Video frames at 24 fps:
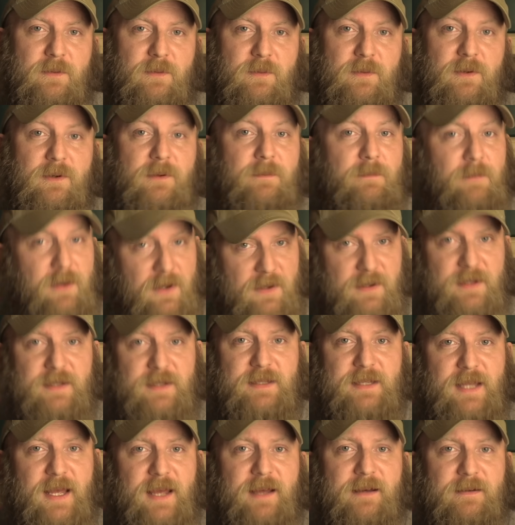will burn
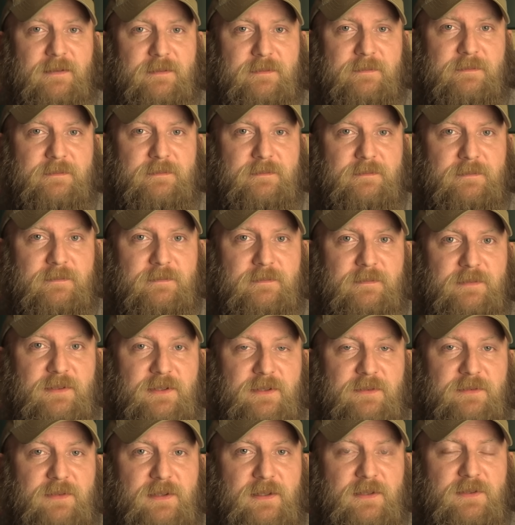it down
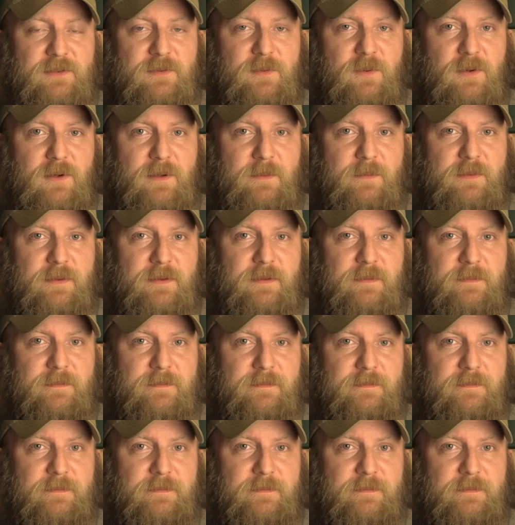to feel its warmth.